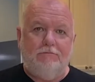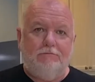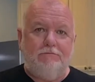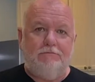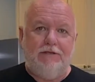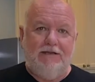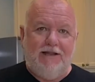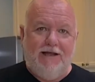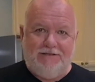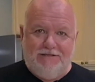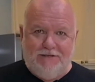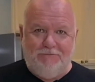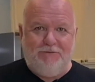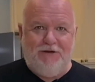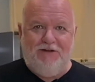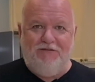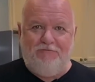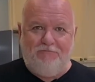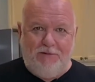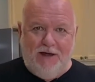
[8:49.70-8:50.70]
I like the
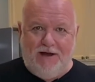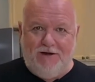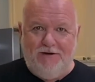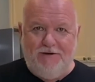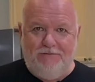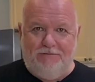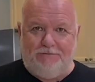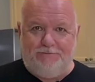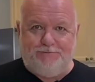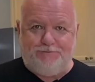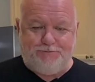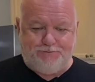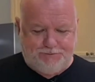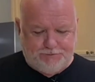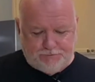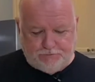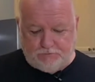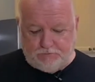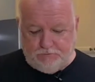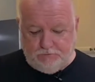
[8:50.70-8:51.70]
beef better.
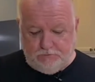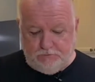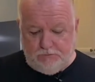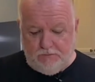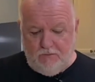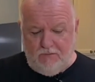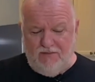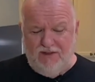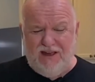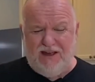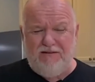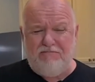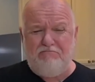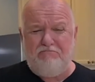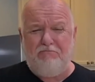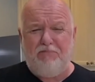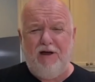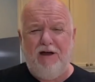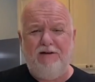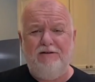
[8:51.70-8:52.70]
They're
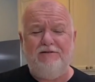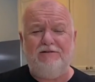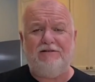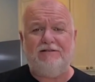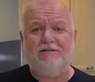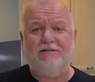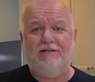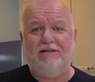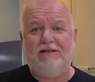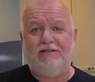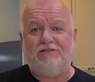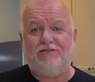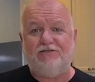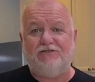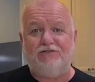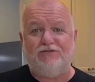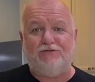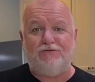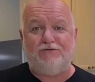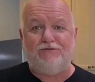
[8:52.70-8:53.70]
both
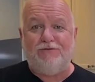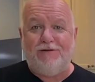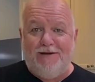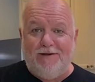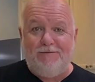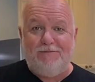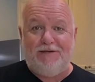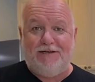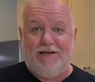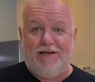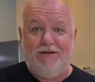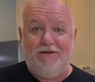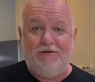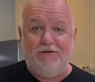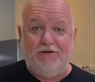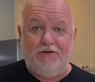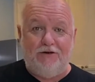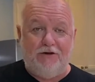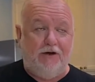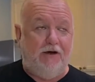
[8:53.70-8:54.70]
extremely
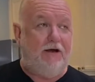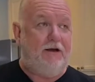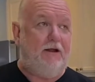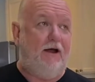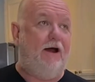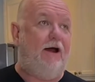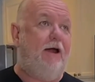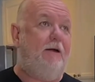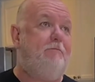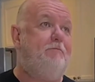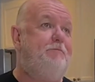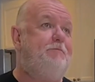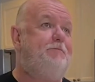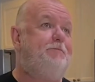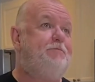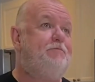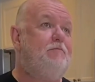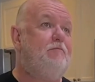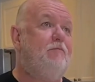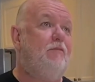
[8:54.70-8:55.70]
good. I'm
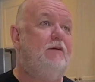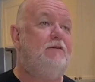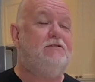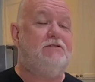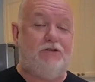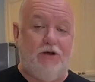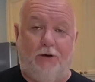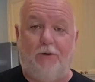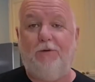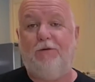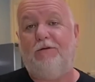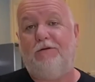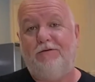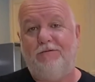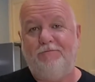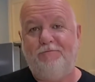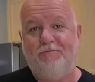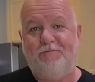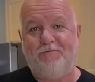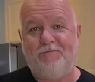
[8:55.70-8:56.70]
sold.
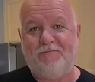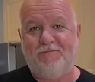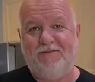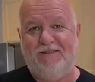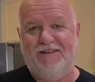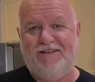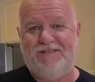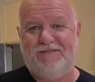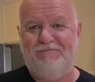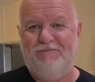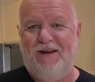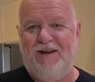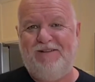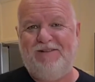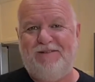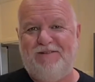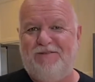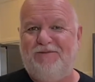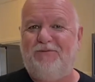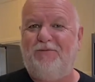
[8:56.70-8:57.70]
This
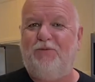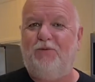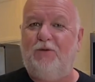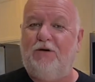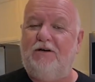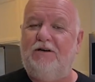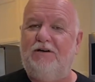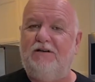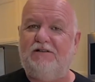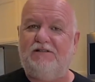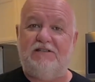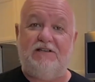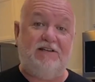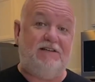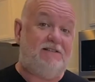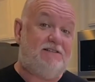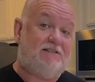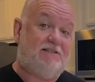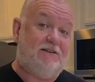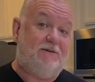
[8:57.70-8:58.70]
method works and
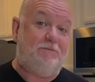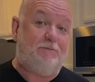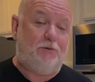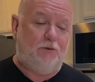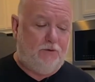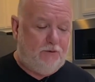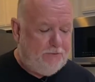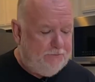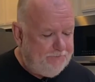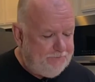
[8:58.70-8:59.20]
it's simple.